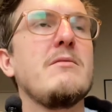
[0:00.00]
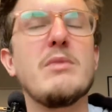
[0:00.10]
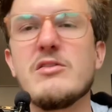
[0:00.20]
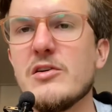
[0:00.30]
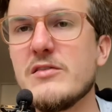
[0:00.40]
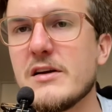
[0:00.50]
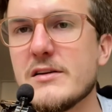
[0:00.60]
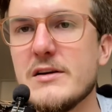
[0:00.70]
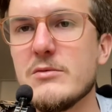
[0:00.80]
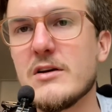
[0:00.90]
don't tell
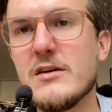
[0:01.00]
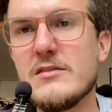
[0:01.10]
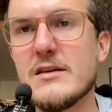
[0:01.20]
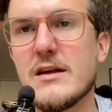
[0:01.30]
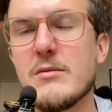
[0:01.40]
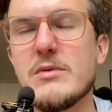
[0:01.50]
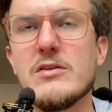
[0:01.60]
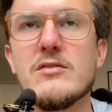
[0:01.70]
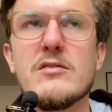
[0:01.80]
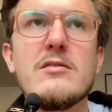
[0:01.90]
anyone I said that
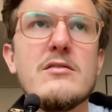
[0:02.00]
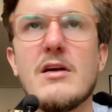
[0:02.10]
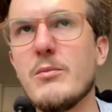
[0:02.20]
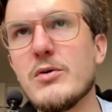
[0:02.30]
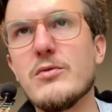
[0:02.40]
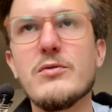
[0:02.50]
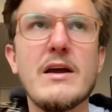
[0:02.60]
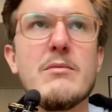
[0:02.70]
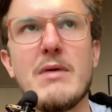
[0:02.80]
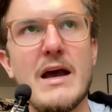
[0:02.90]
because someone will
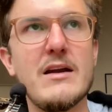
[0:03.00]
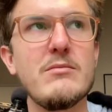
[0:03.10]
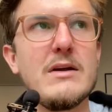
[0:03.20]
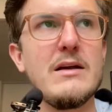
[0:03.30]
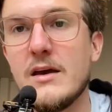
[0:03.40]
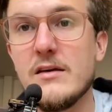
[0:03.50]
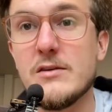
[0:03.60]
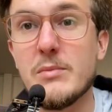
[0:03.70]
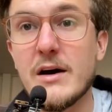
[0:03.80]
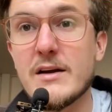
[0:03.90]
get mad at me. If you're
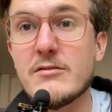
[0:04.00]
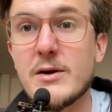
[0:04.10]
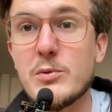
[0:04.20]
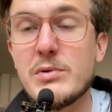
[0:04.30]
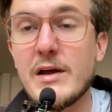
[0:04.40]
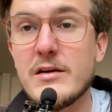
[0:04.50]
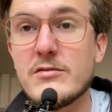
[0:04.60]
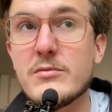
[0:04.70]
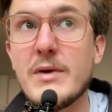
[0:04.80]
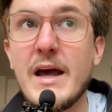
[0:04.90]
buying a record player
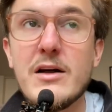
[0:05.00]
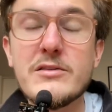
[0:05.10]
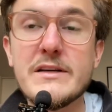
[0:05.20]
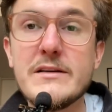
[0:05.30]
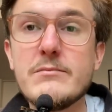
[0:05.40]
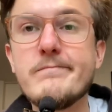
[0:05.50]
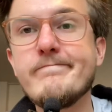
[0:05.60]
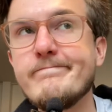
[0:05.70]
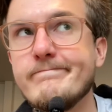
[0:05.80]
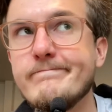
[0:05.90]
from Aldi,
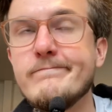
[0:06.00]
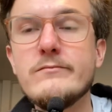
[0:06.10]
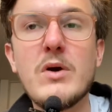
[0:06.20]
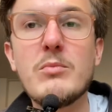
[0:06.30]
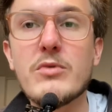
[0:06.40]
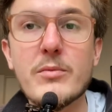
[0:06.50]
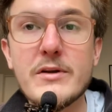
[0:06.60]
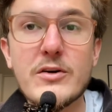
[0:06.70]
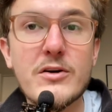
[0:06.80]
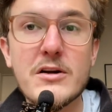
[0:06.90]
probably
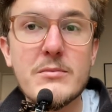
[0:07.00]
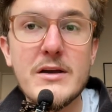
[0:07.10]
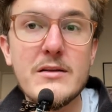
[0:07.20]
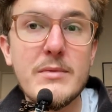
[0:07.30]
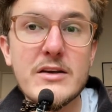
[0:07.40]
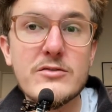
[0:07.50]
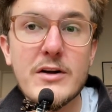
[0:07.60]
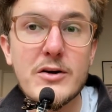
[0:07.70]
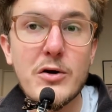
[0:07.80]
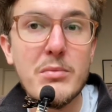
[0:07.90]
not going to be the best
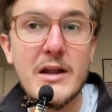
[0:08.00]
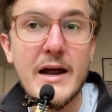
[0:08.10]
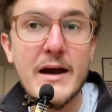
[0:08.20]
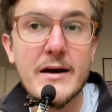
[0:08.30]
record player.